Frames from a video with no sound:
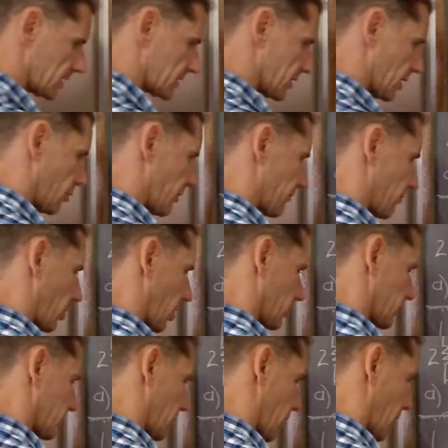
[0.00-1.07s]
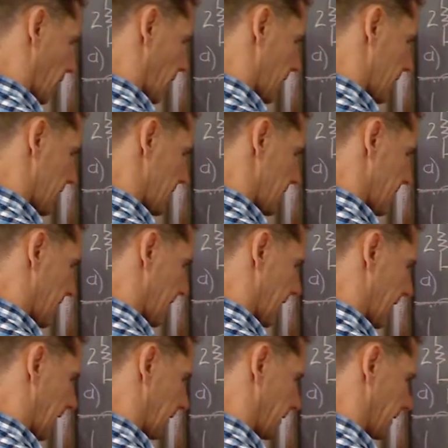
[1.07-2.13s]
So we've got
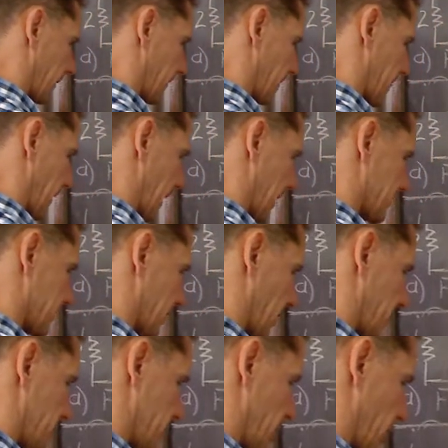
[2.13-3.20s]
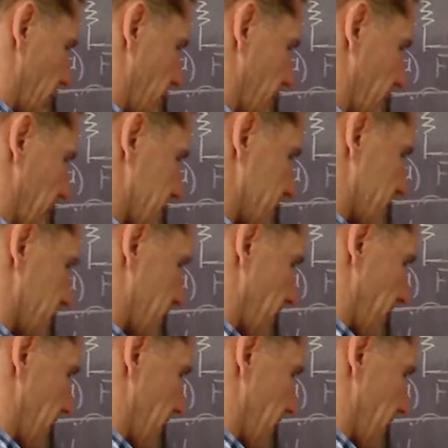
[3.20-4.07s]
IL at time 0 plus